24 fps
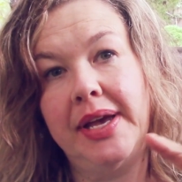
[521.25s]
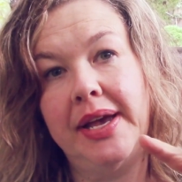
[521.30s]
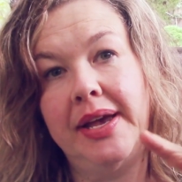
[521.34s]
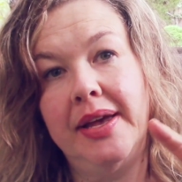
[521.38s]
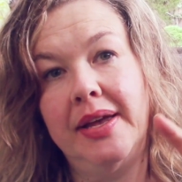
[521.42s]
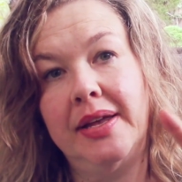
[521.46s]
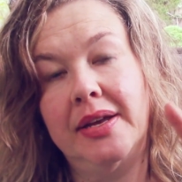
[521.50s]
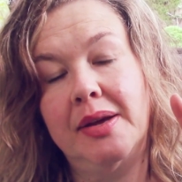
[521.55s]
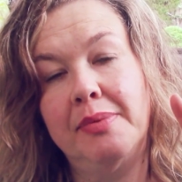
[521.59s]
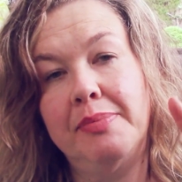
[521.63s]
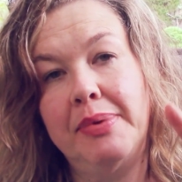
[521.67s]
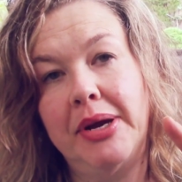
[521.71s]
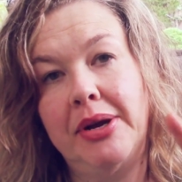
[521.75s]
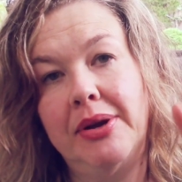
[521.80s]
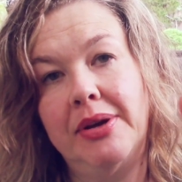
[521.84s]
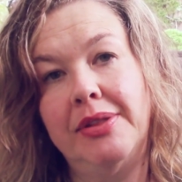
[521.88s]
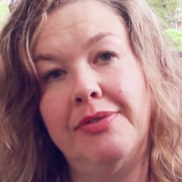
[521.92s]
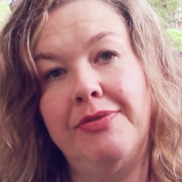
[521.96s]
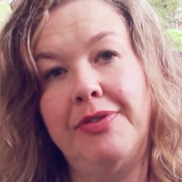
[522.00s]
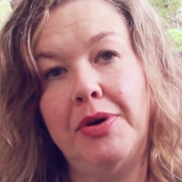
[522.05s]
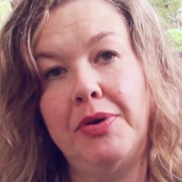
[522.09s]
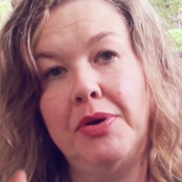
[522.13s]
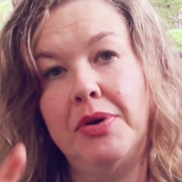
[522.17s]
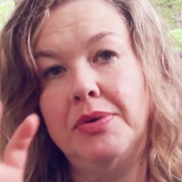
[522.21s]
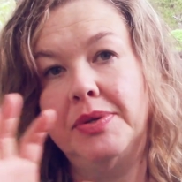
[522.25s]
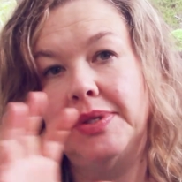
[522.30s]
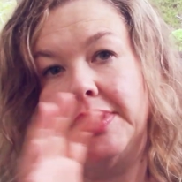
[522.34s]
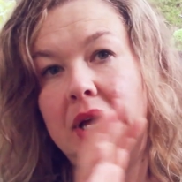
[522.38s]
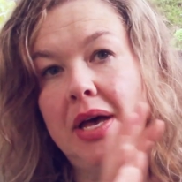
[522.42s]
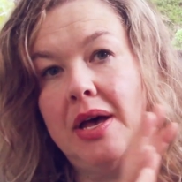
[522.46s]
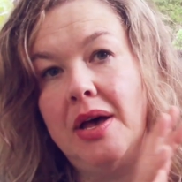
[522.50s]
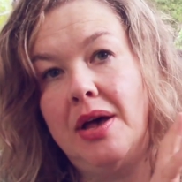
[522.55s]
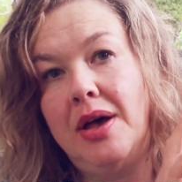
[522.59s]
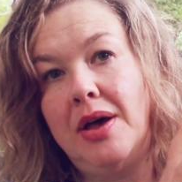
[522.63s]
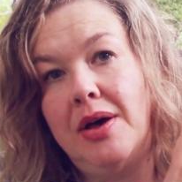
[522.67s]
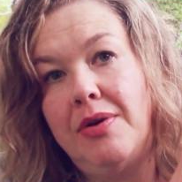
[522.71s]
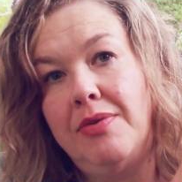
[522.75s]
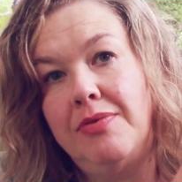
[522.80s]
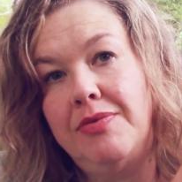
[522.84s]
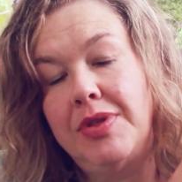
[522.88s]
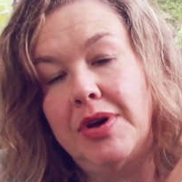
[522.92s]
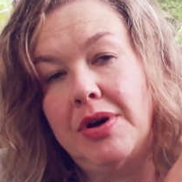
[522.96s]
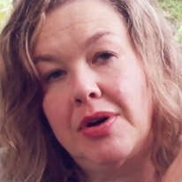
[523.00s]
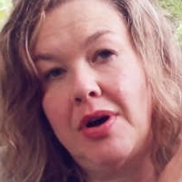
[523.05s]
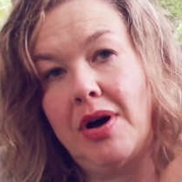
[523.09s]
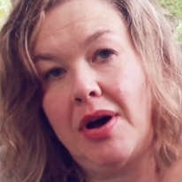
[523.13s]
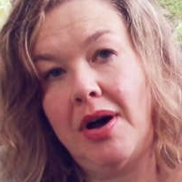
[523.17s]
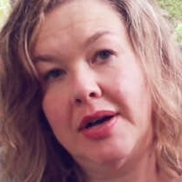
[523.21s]
and comparing the photos of
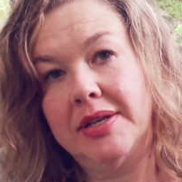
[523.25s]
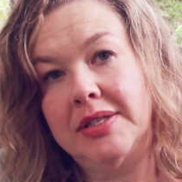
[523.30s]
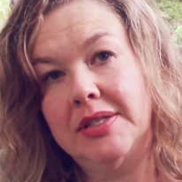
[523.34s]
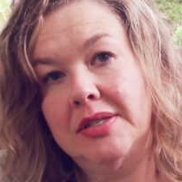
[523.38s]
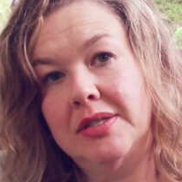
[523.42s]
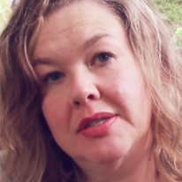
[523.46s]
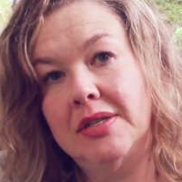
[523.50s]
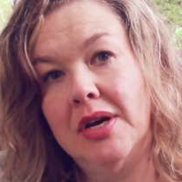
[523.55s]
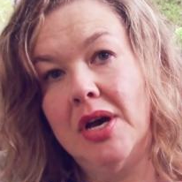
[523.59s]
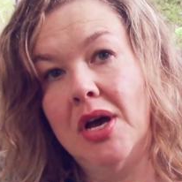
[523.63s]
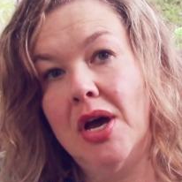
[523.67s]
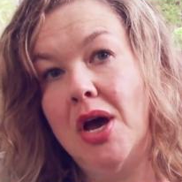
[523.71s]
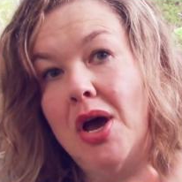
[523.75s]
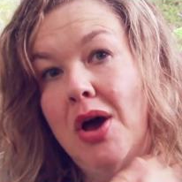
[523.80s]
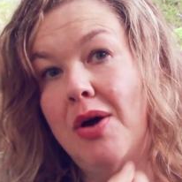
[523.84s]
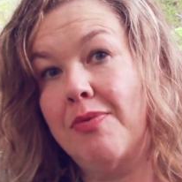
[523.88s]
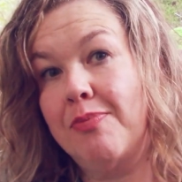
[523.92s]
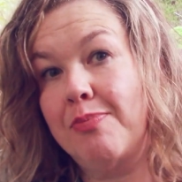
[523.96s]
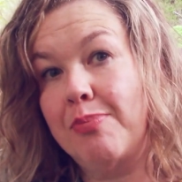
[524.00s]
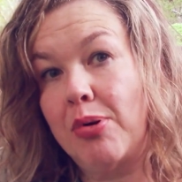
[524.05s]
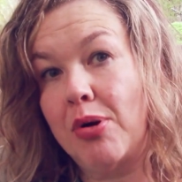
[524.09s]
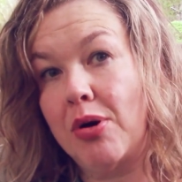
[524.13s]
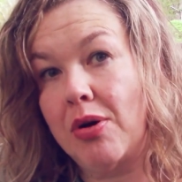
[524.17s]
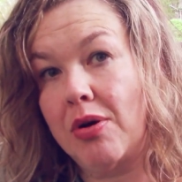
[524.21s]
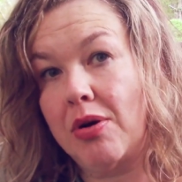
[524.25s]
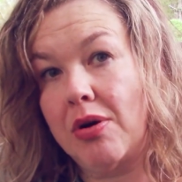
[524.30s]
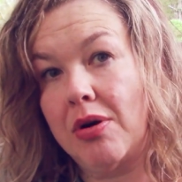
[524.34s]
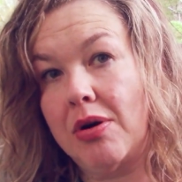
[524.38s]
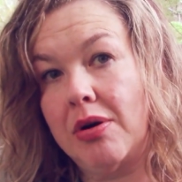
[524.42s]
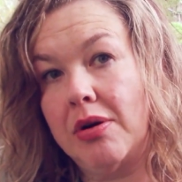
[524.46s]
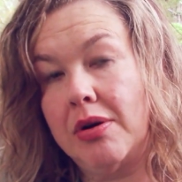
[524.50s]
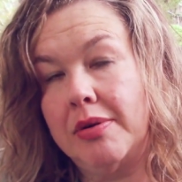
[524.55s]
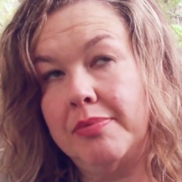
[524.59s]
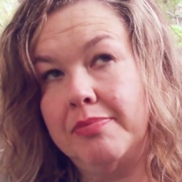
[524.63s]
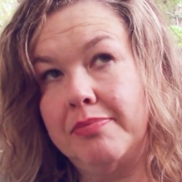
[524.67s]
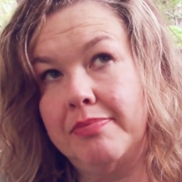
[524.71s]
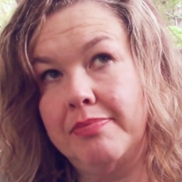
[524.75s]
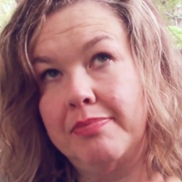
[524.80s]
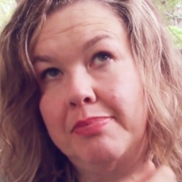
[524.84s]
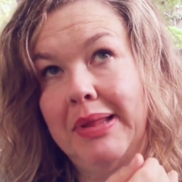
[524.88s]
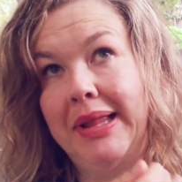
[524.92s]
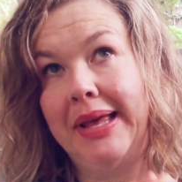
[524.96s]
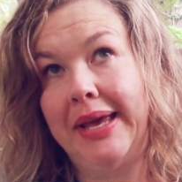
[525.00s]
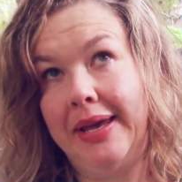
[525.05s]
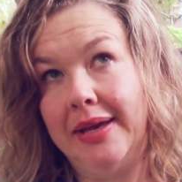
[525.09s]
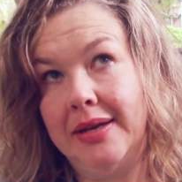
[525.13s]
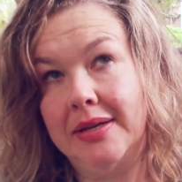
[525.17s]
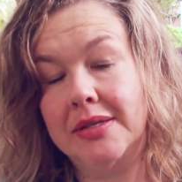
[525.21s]
the cost per
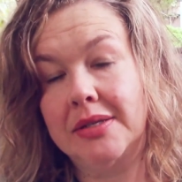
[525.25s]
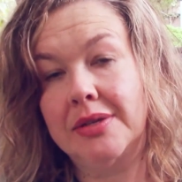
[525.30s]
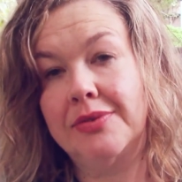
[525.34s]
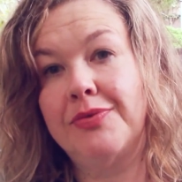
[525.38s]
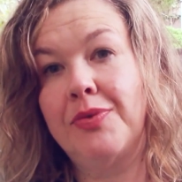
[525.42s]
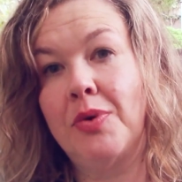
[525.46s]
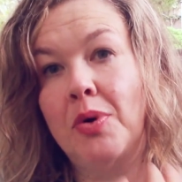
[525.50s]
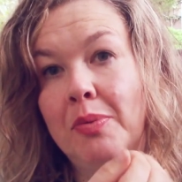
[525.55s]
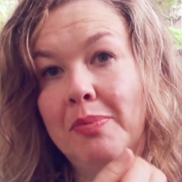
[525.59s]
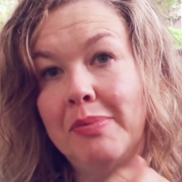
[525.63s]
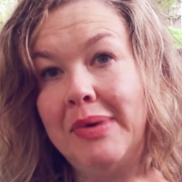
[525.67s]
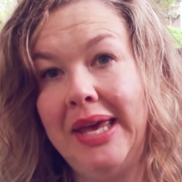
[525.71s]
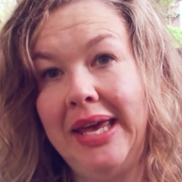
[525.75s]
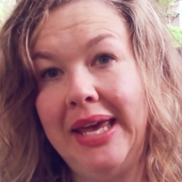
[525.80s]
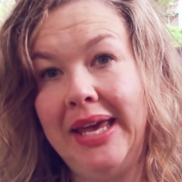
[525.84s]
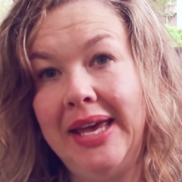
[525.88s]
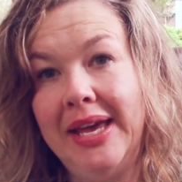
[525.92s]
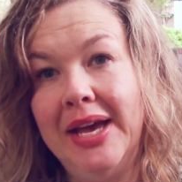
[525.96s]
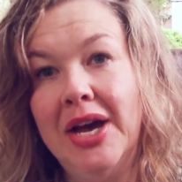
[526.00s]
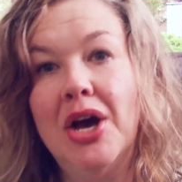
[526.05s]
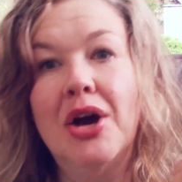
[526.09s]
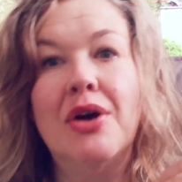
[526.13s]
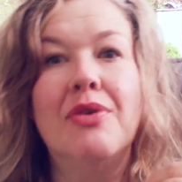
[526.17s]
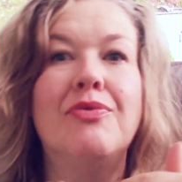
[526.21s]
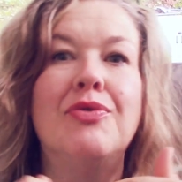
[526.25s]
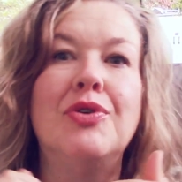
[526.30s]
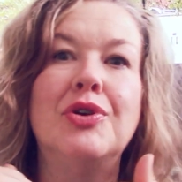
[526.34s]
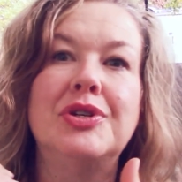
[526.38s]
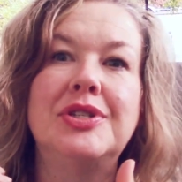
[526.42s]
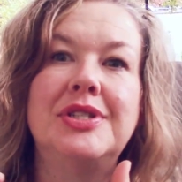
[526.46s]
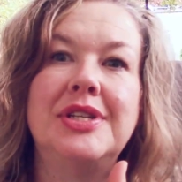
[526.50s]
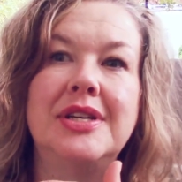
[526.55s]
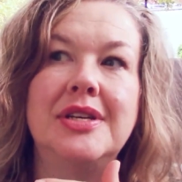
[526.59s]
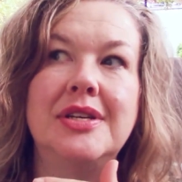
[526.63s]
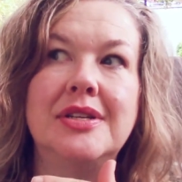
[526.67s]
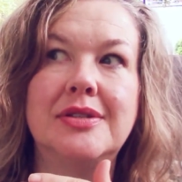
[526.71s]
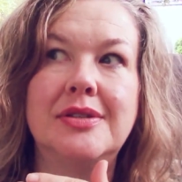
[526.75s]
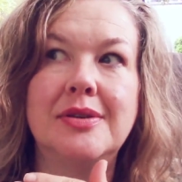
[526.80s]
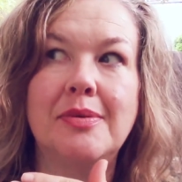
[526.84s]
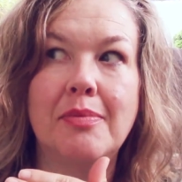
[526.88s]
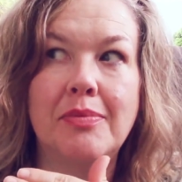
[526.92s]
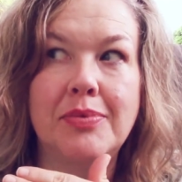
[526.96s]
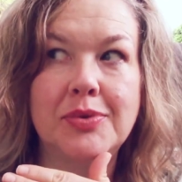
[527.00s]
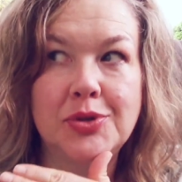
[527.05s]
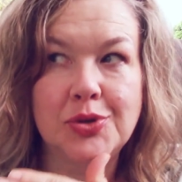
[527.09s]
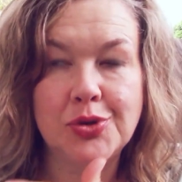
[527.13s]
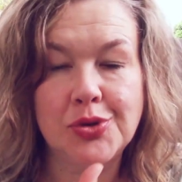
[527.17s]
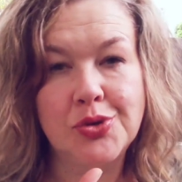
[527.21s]
plant for me versus
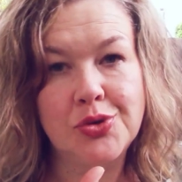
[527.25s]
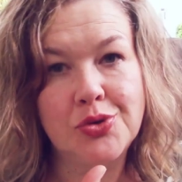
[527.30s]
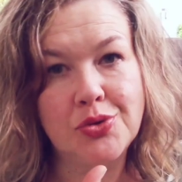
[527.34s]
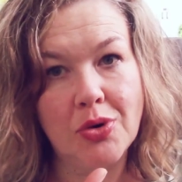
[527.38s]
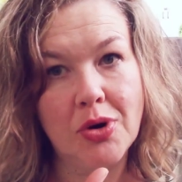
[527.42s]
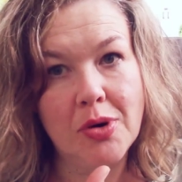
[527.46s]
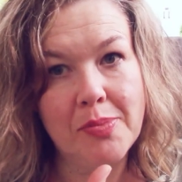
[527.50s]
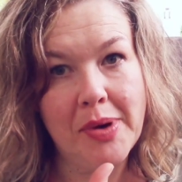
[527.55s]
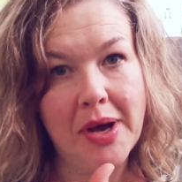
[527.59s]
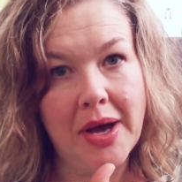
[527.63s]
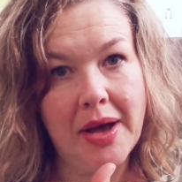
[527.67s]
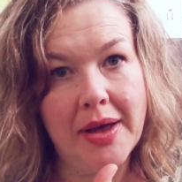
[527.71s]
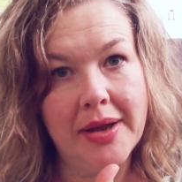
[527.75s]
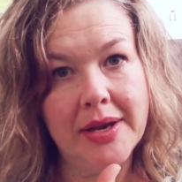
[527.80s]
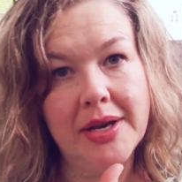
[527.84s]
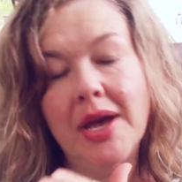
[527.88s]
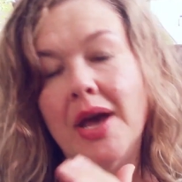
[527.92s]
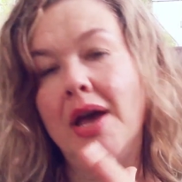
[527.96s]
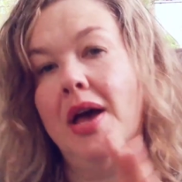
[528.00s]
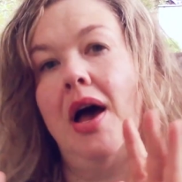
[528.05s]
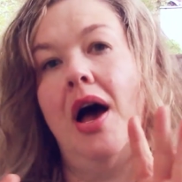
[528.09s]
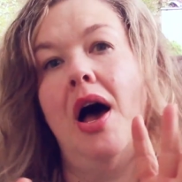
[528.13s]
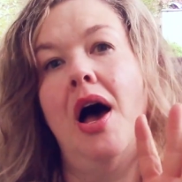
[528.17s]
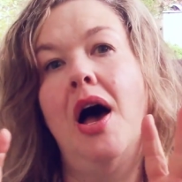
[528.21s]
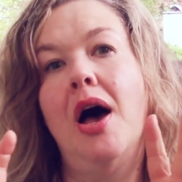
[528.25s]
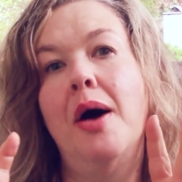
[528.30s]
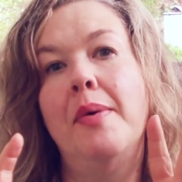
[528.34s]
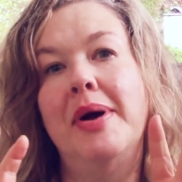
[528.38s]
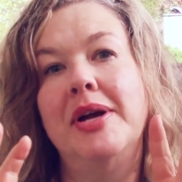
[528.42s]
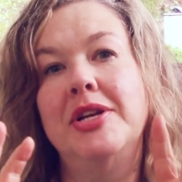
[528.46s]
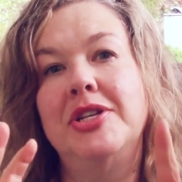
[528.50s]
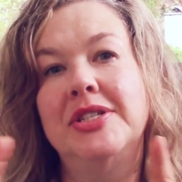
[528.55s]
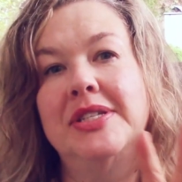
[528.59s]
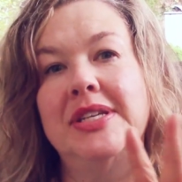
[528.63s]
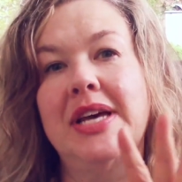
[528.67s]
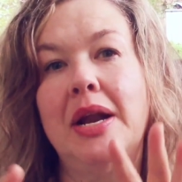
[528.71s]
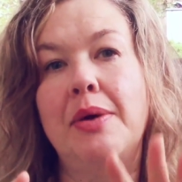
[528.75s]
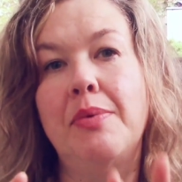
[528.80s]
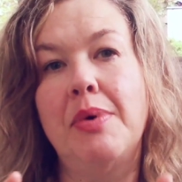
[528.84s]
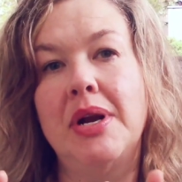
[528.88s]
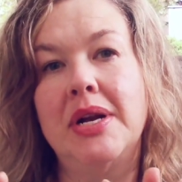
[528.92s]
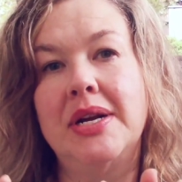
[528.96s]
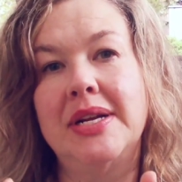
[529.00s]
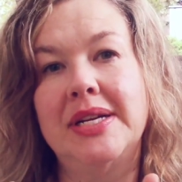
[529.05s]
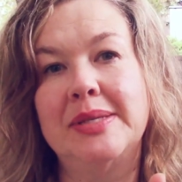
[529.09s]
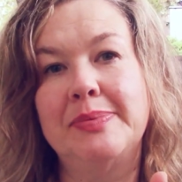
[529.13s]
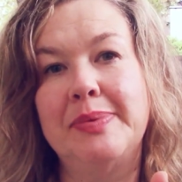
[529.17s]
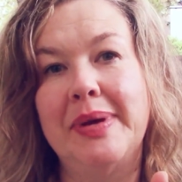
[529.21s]
store-bought, I just kind of
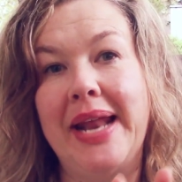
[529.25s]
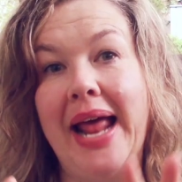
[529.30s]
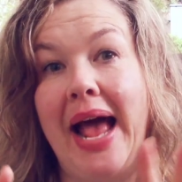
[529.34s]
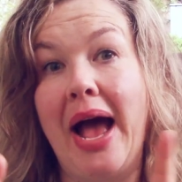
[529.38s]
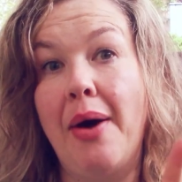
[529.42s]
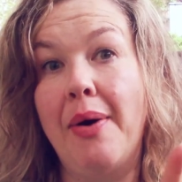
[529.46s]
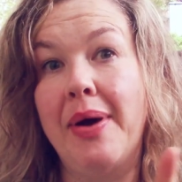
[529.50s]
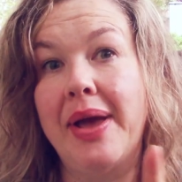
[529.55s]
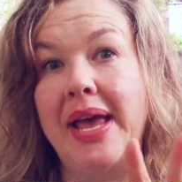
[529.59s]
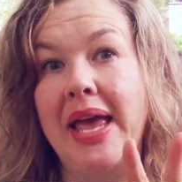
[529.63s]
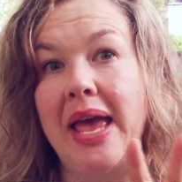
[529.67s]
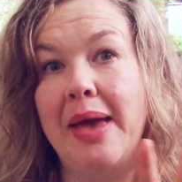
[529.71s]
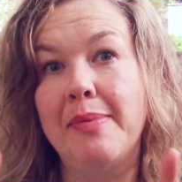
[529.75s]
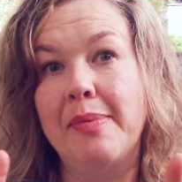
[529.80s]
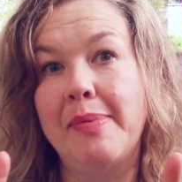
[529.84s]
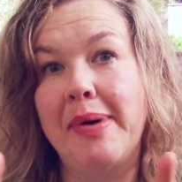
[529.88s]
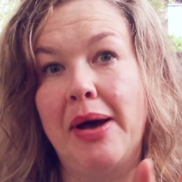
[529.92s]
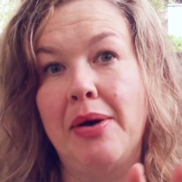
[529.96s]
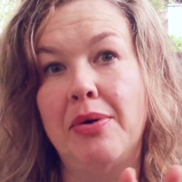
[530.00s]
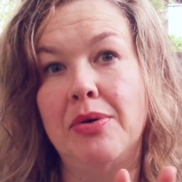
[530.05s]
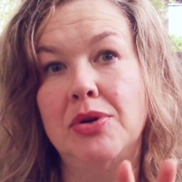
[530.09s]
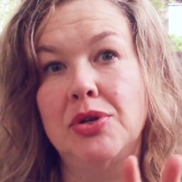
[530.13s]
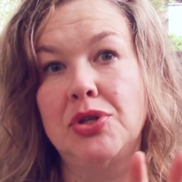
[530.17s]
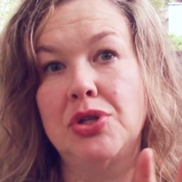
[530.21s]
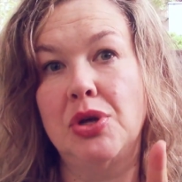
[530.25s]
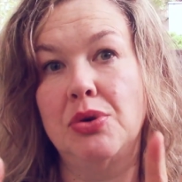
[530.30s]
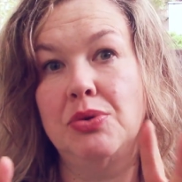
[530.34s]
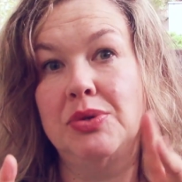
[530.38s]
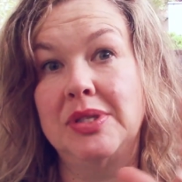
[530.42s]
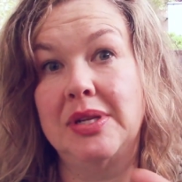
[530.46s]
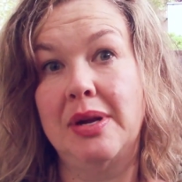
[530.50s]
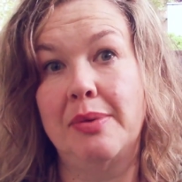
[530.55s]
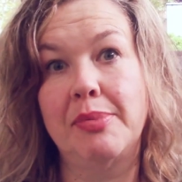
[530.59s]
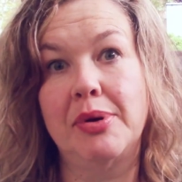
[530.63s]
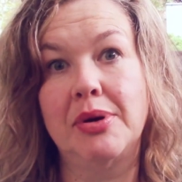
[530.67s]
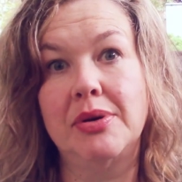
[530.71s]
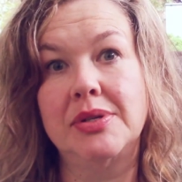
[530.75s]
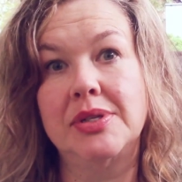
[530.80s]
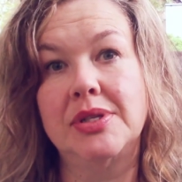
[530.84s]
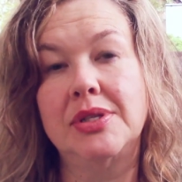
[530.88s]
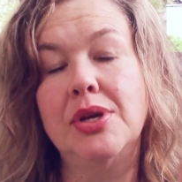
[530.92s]
wanted to explain how I came about those numbers.